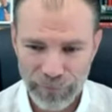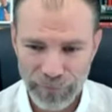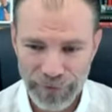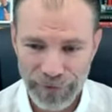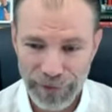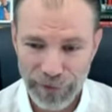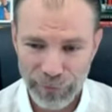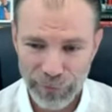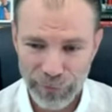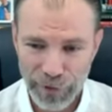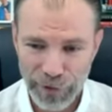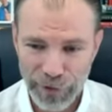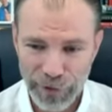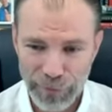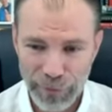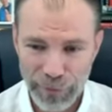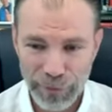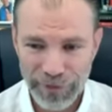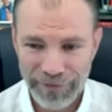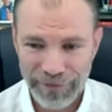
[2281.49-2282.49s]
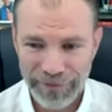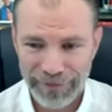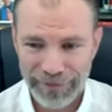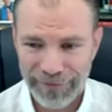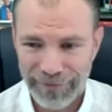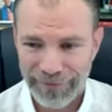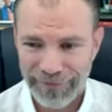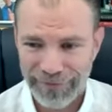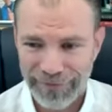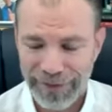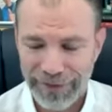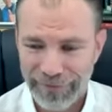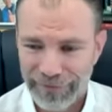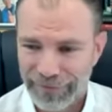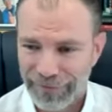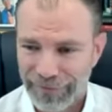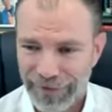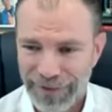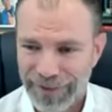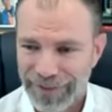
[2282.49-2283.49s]
wrote the book and said,
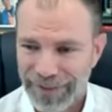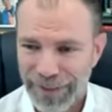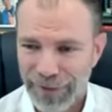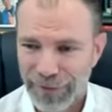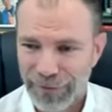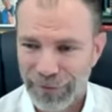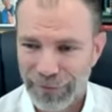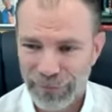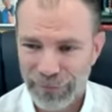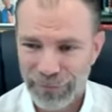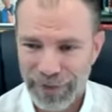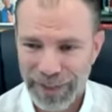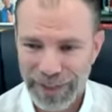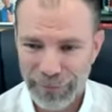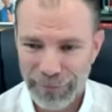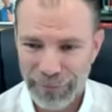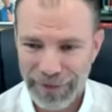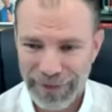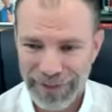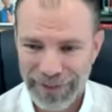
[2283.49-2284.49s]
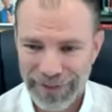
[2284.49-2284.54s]
I didn't know if anyone had